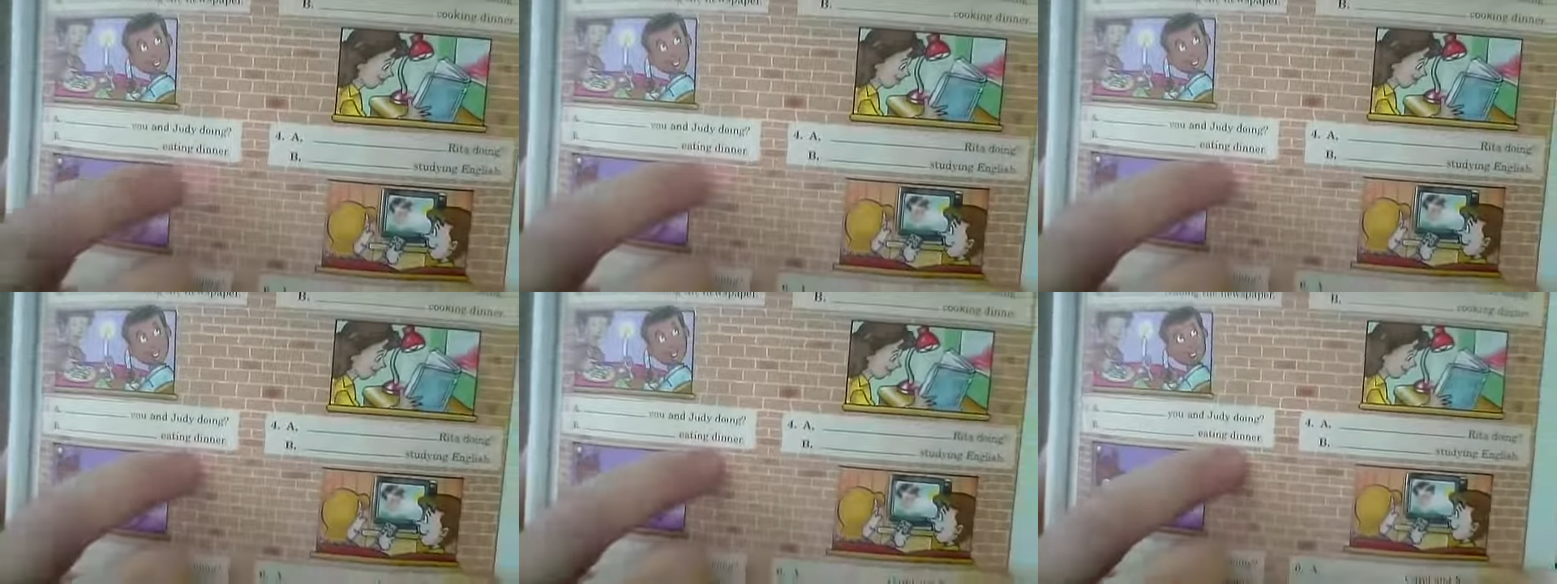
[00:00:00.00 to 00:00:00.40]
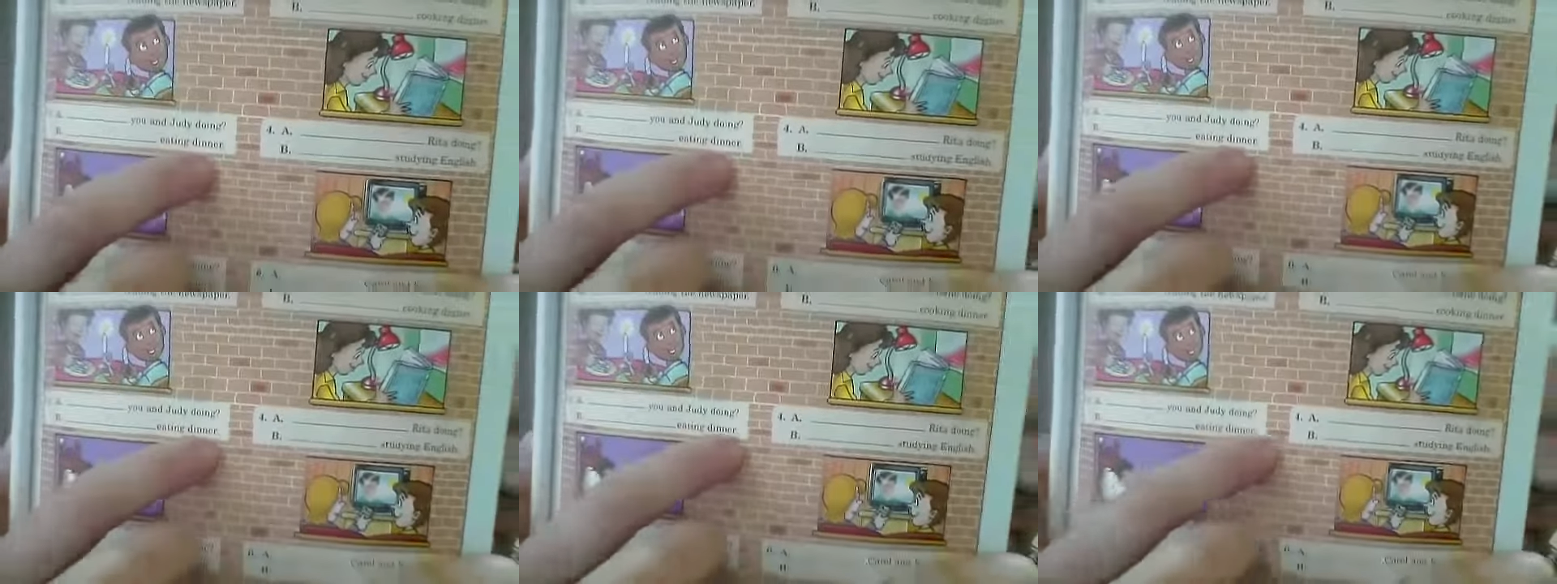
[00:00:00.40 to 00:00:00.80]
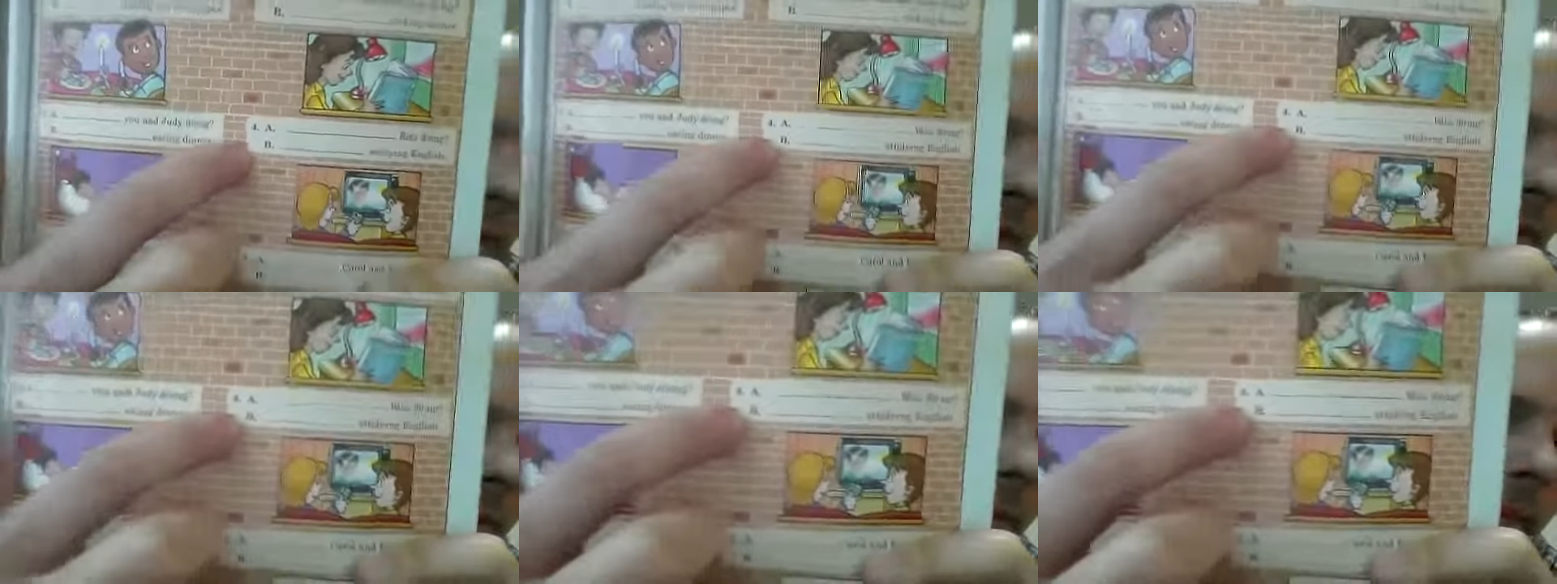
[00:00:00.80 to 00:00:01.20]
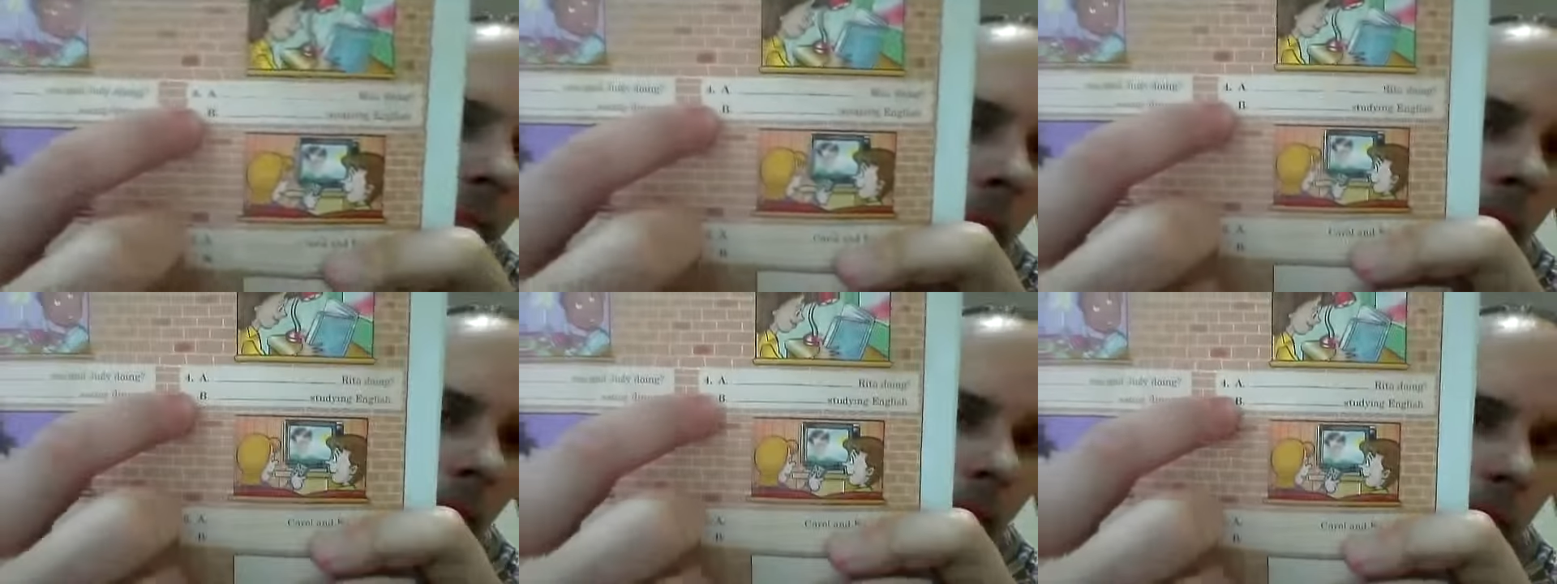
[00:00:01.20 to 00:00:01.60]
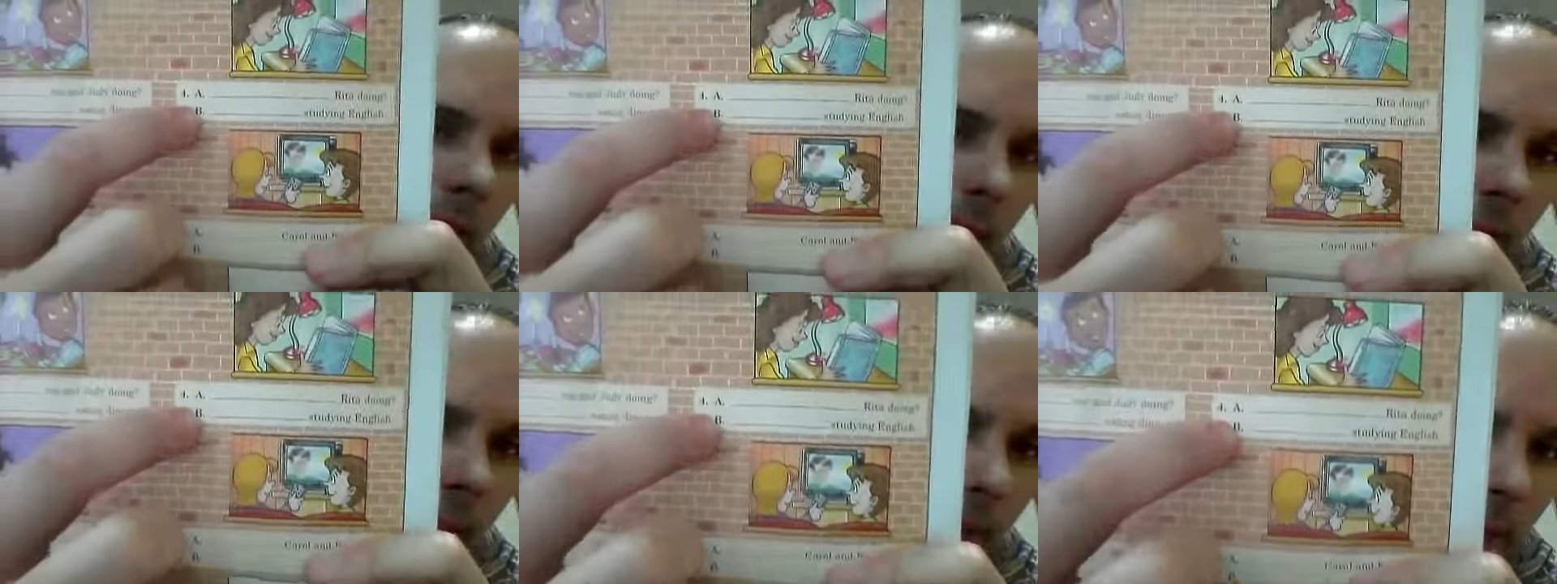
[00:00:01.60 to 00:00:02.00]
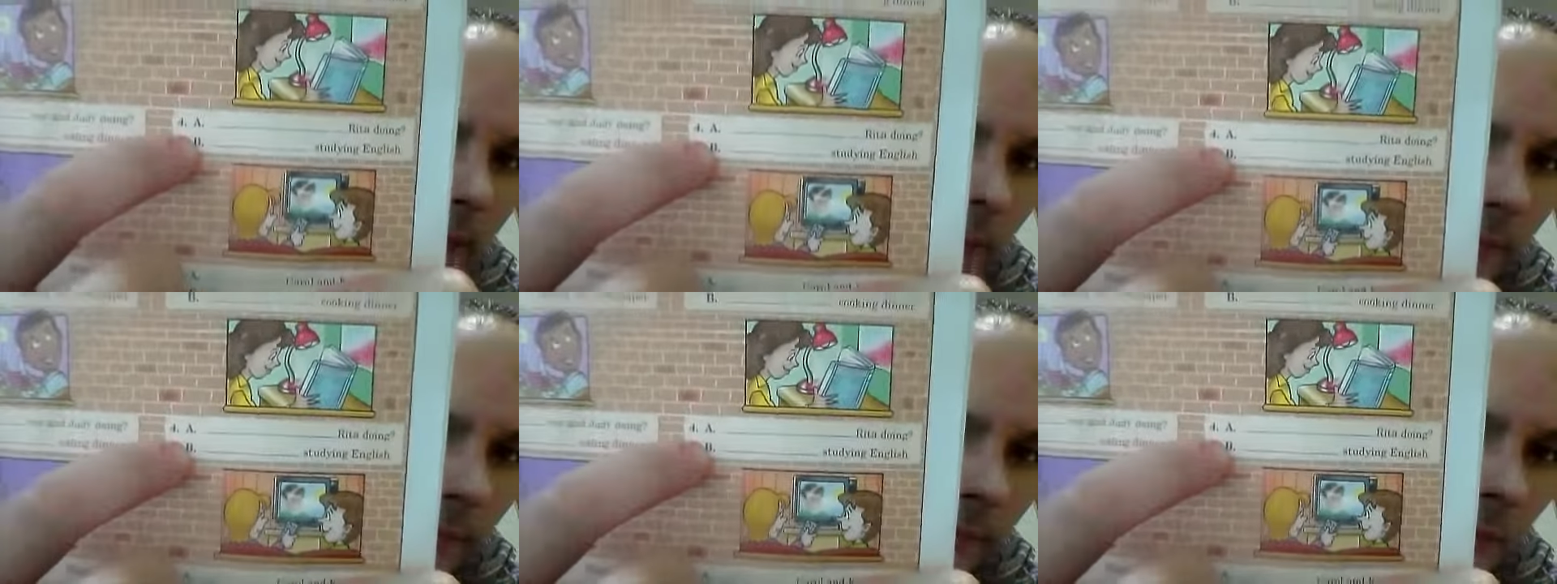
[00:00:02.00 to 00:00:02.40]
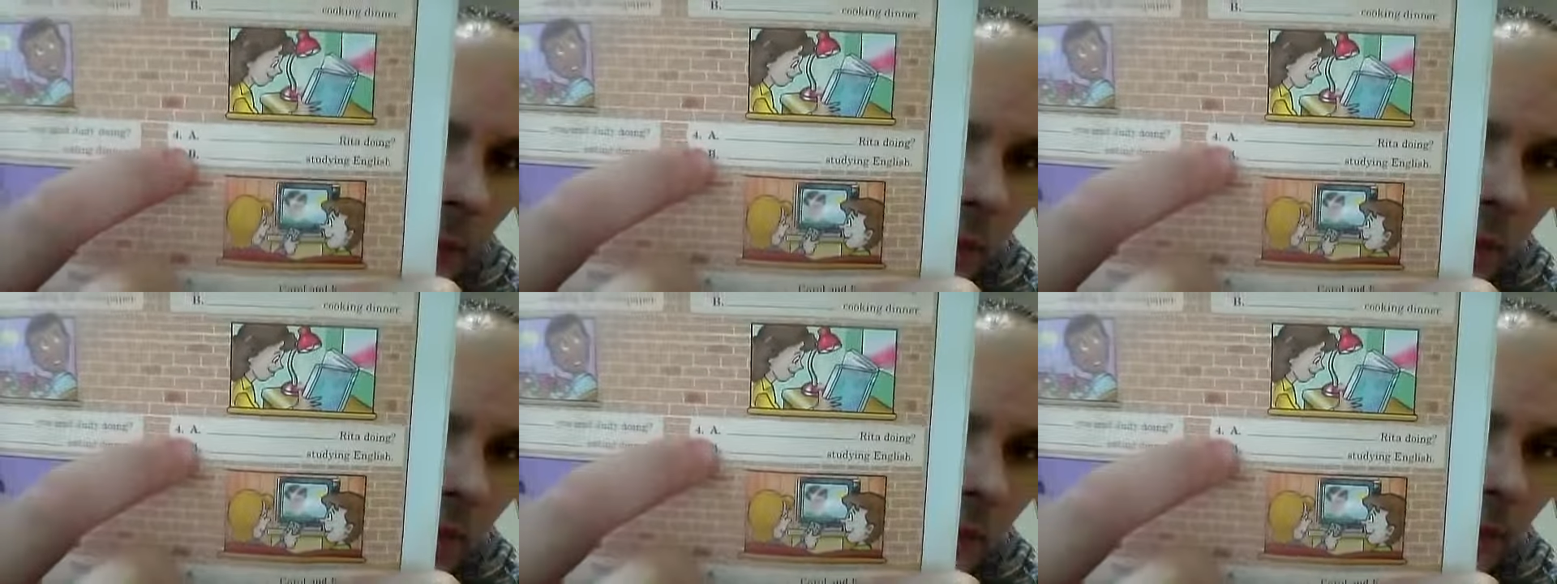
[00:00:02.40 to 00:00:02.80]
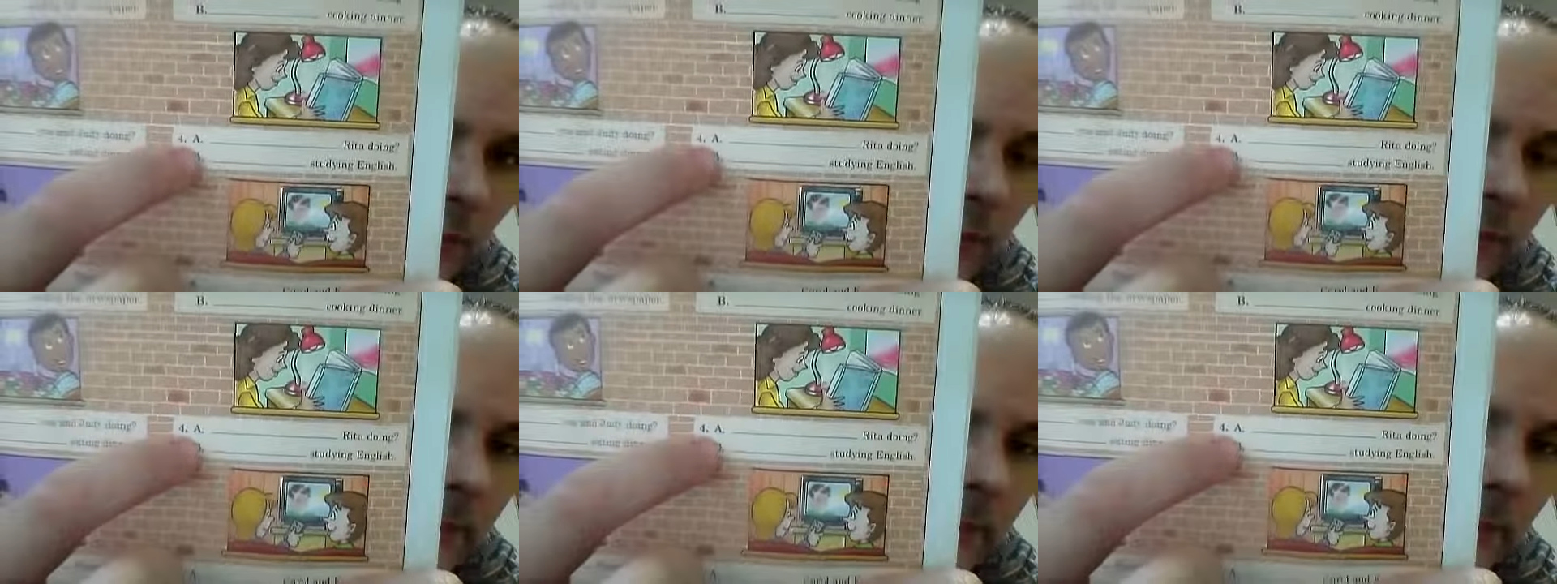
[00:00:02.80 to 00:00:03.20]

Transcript: [unreadable: no face in view]